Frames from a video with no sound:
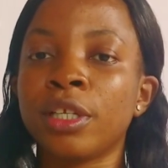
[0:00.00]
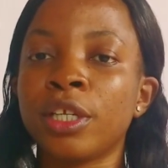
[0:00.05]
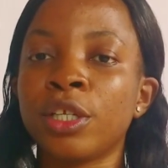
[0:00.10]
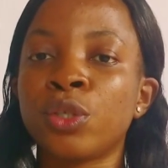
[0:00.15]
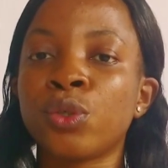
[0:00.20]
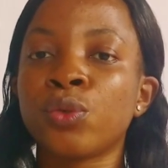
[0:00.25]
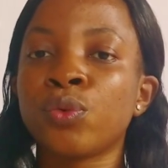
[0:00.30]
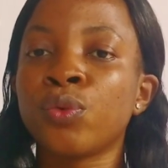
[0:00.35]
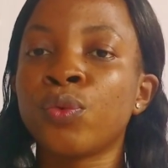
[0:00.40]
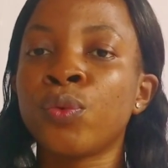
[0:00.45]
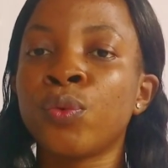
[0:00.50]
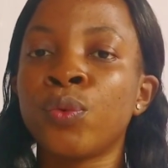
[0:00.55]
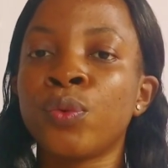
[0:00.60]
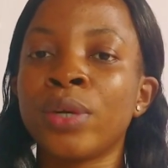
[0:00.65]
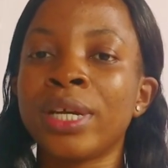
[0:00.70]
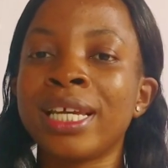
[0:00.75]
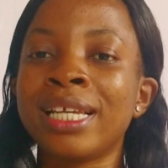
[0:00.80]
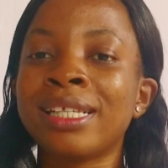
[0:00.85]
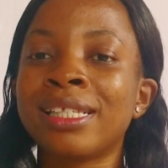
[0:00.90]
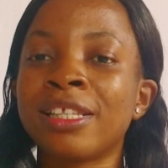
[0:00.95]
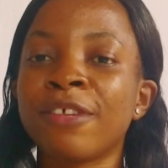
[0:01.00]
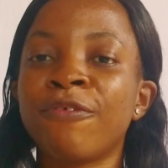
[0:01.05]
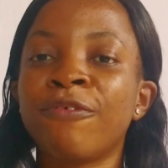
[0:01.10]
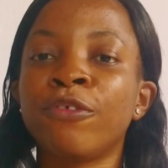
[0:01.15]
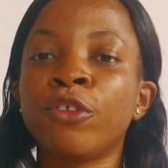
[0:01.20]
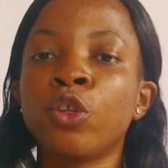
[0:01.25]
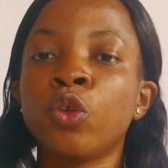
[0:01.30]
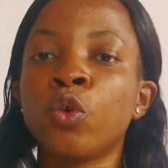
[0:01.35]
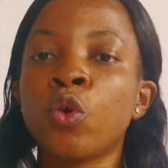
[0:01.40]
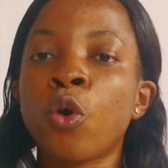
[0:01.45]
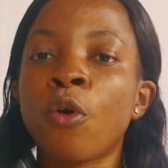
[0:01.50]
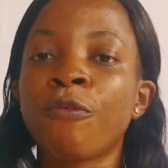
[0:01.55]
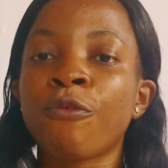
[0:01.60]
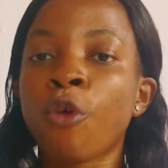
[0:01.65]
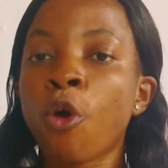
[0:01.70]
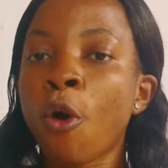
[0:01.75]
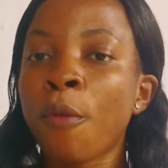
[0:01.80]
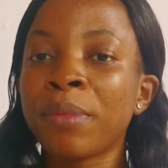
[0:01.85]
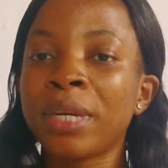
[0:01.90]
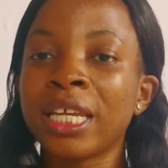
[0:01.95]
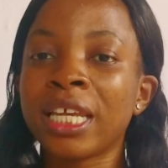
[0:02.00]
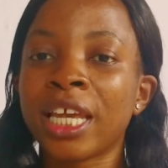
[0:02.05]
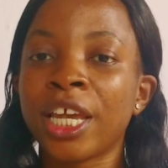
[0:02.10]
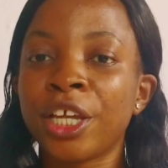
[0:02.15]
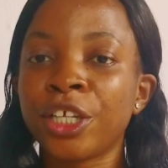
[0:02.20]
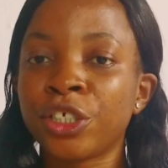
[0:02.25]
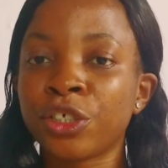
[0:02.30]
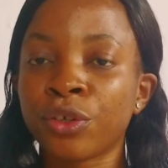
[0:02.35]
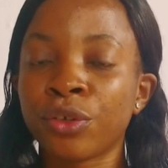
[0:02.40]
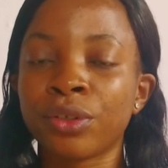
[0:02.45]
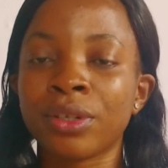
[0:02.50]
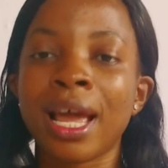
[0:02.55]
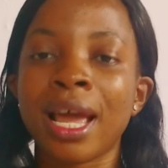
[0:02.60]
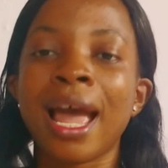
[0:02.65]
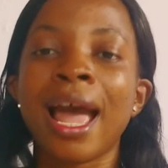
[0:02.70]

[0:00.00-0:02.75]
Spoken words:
it will ease the flow of communication,